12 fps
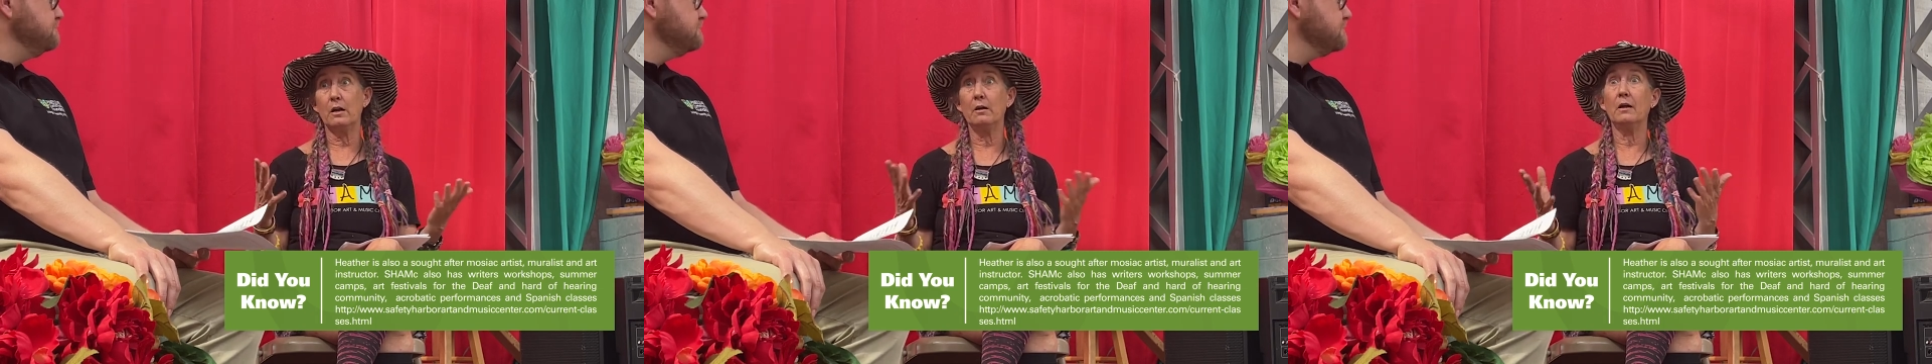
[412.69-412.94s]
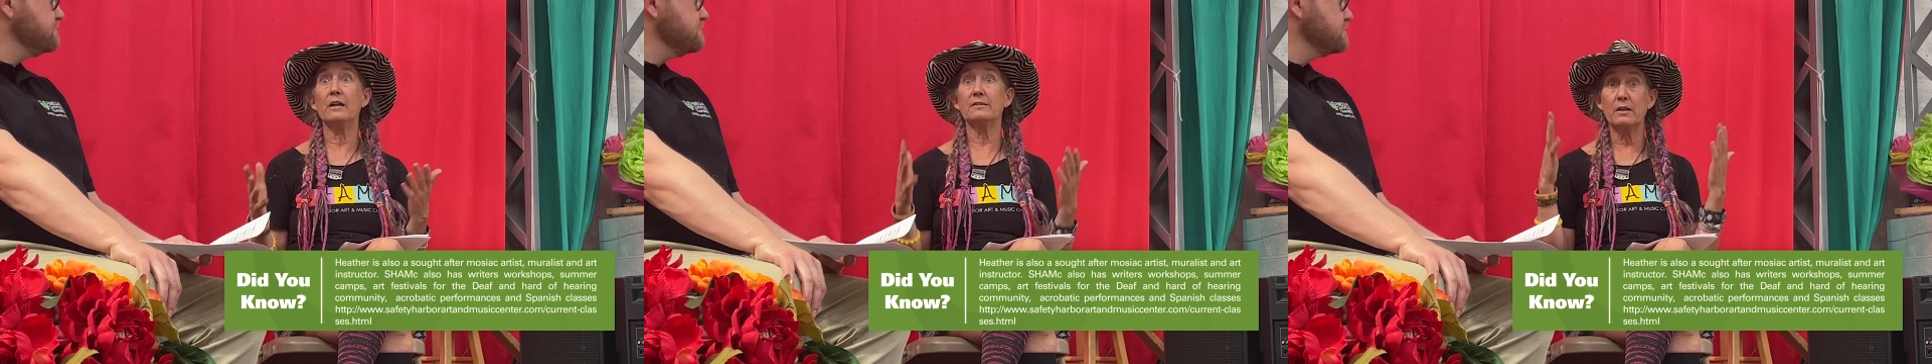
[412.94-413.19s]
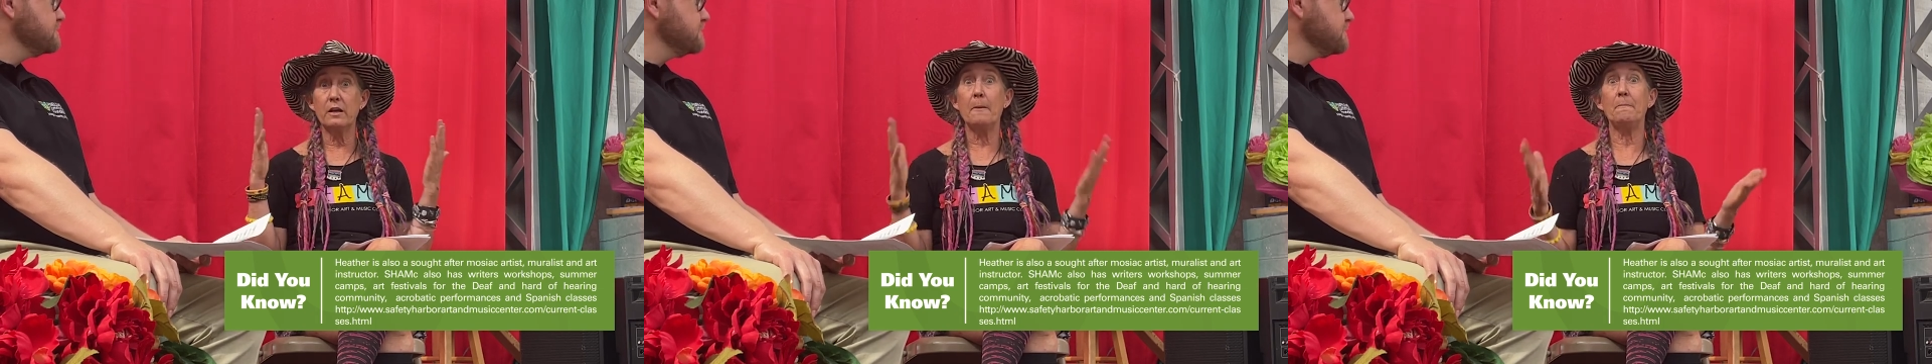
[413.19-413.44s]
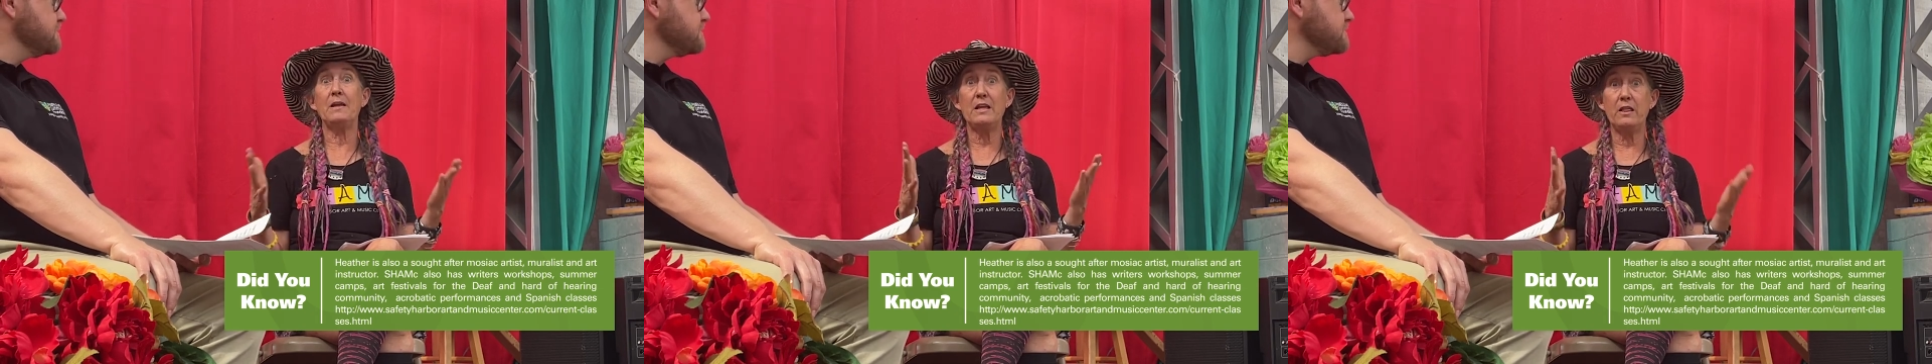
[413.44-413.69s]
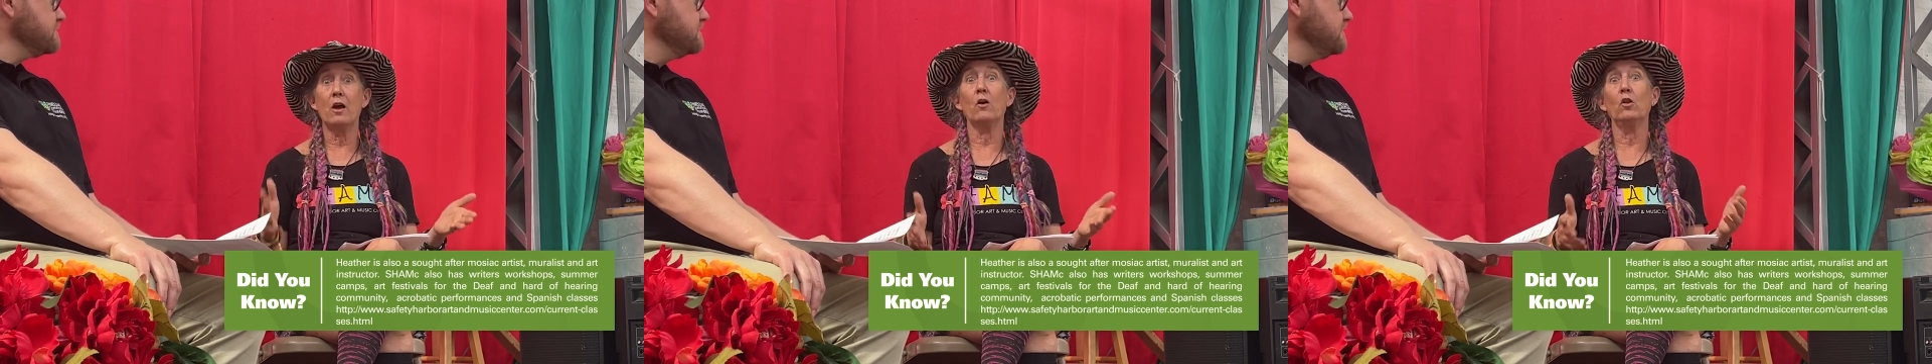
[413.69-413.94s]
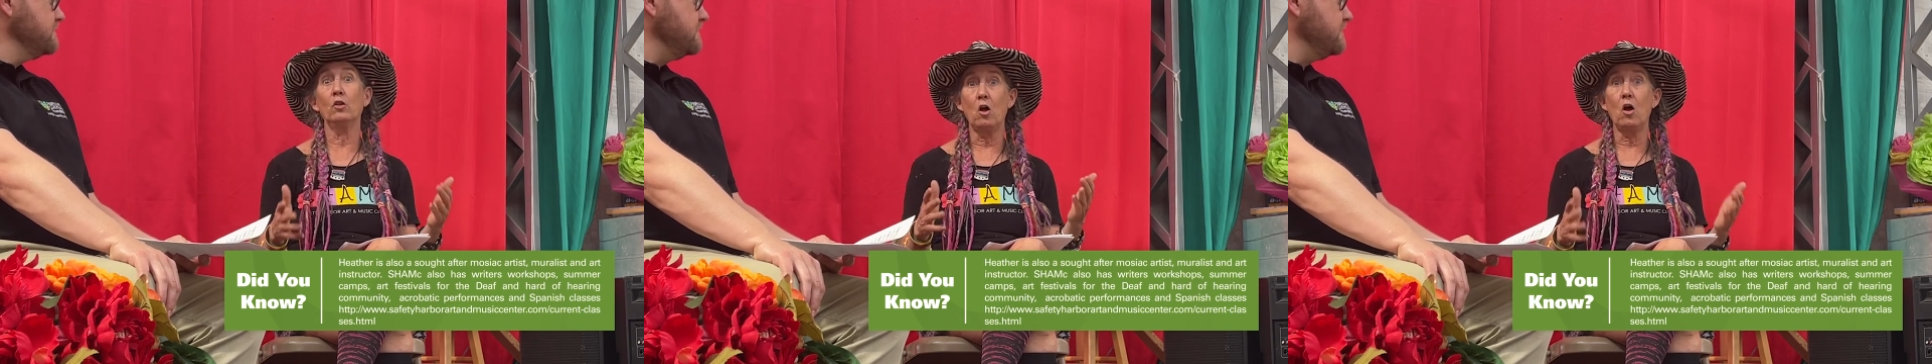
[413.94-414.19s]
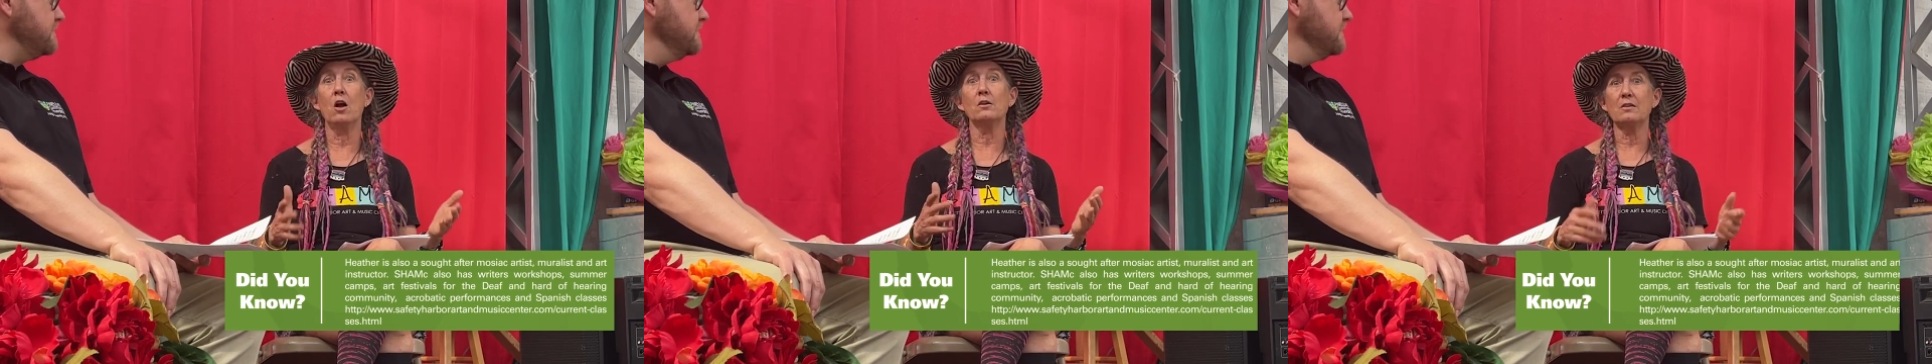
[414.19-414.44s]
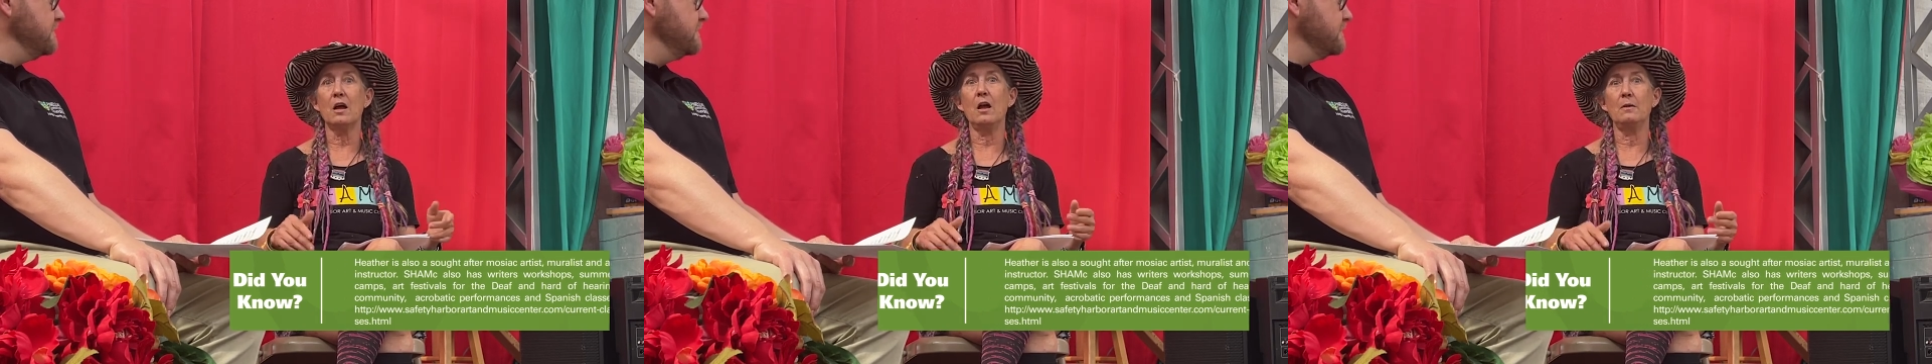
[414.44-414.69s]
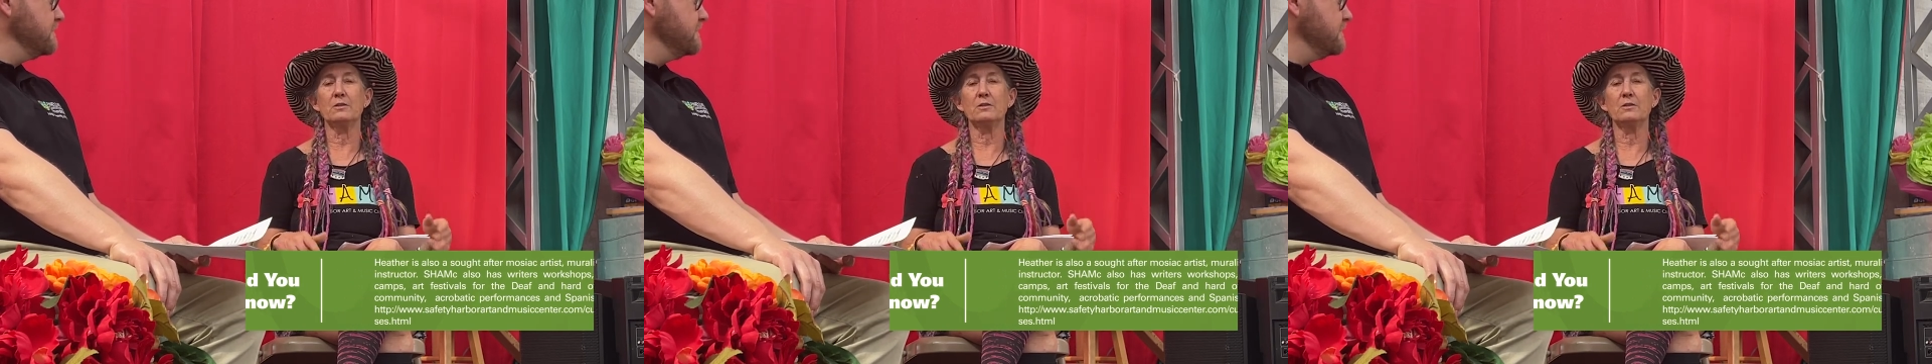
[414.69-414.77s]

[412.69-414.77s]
it's gonna be there a long time.